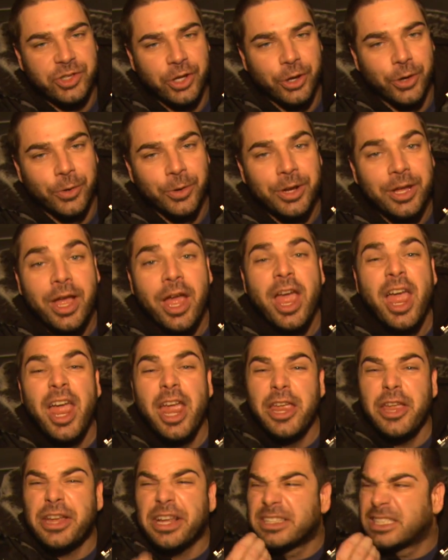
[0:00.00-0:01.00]
to.
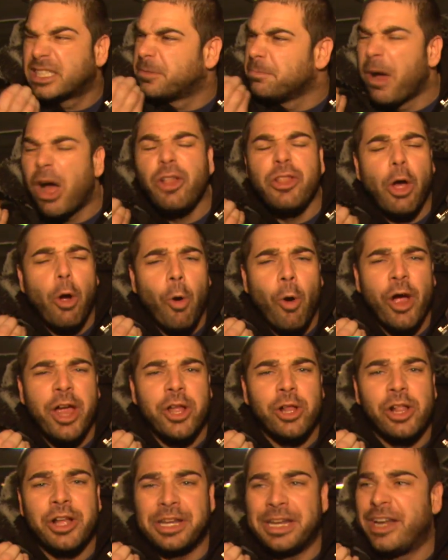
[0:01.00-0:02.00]
You can smell the
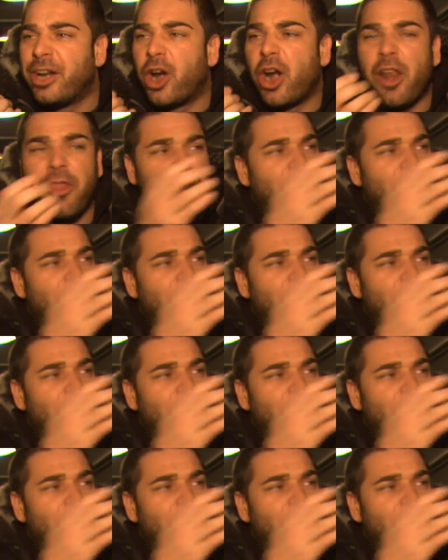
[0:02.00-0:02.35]
oil in here.